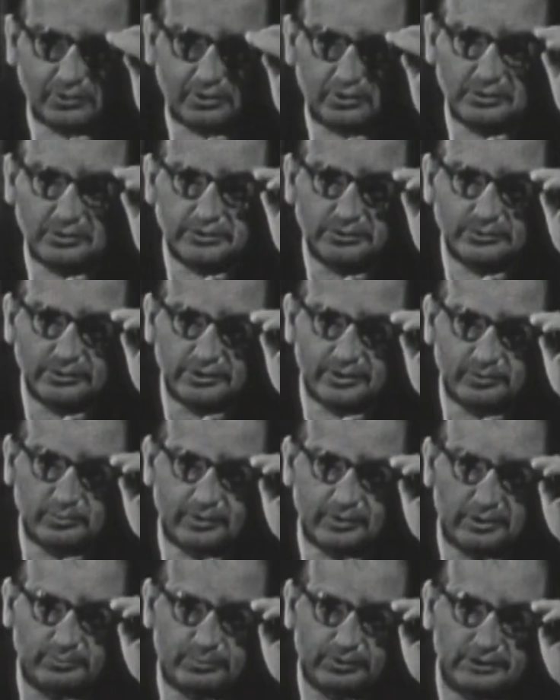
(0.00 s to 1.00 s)
wrongdoing on
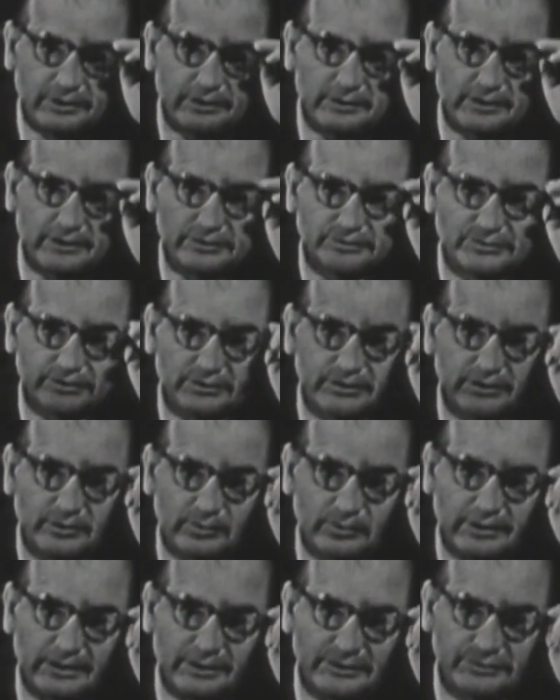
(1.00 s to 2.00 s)
my part, I certainly
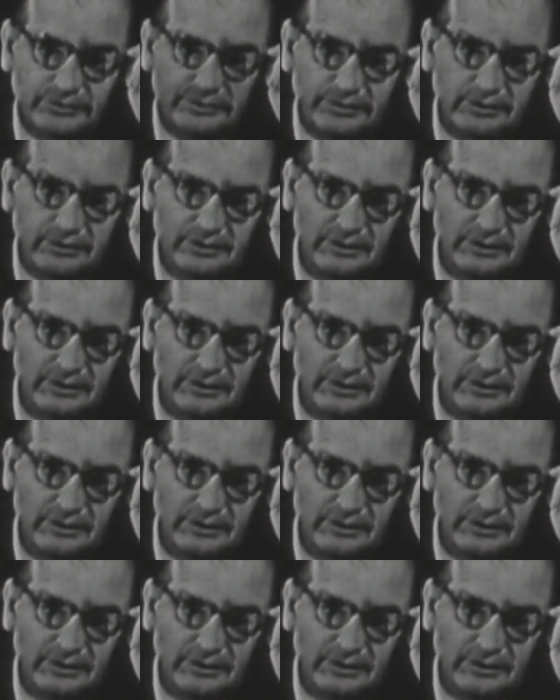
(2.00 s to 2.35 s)
will answer it.